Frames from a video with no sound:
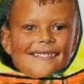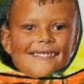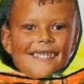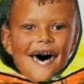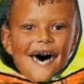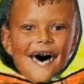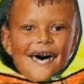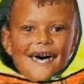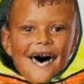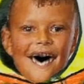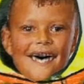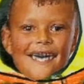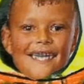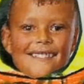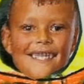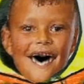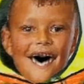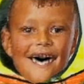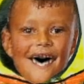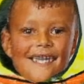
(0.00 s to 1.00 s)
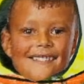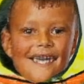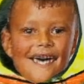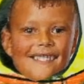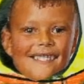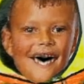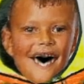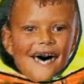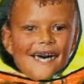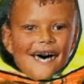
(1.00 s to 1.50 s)
I'm super at being
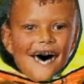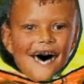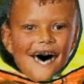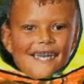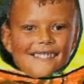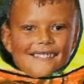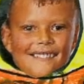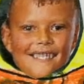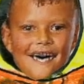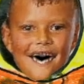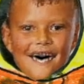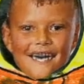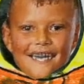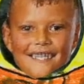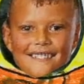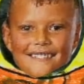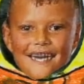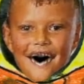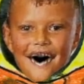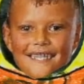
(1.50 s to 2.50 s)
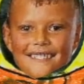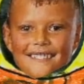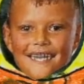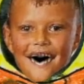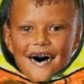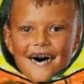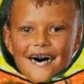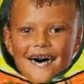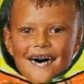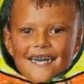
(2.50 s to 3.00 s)
smart, being a good
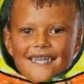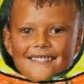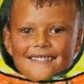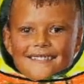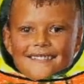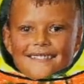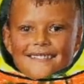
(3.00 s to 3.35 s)
reader,